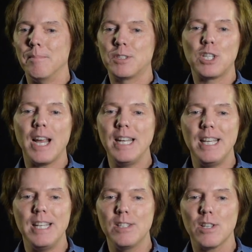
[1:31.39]

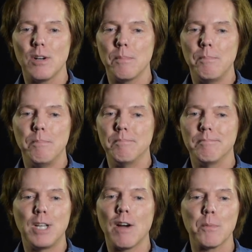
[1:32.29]
Chinese
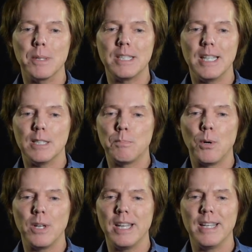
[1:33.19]
government is
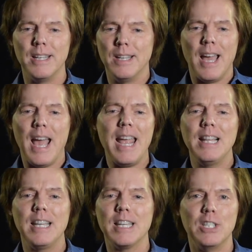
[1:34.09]
putting
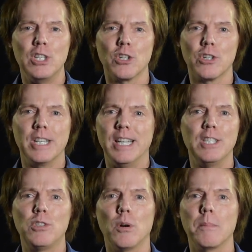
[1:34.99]
alien urine
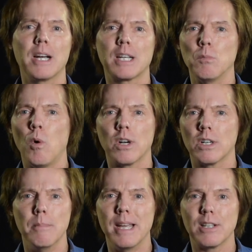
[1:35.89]
into American water
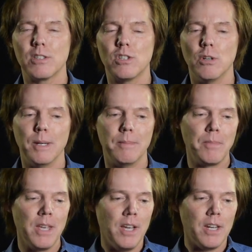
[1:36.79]
to make us stupid.
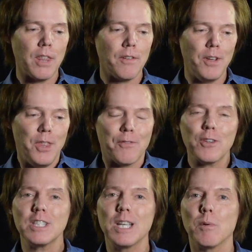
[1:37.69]
Now, the
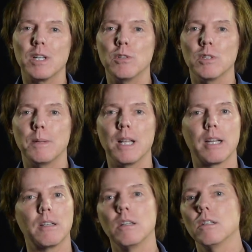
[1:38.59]
first thing you want to do is be
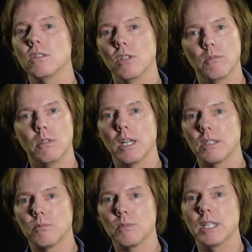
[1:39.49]
like, dude,
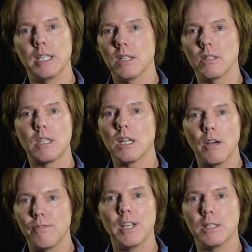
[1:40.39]
that's ridiculous. Get
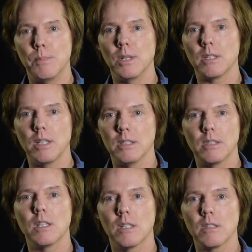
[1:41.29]
off Facebook and
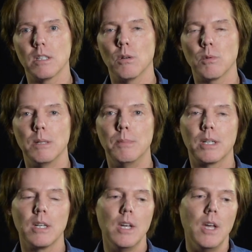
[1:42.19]
seriously go read a book.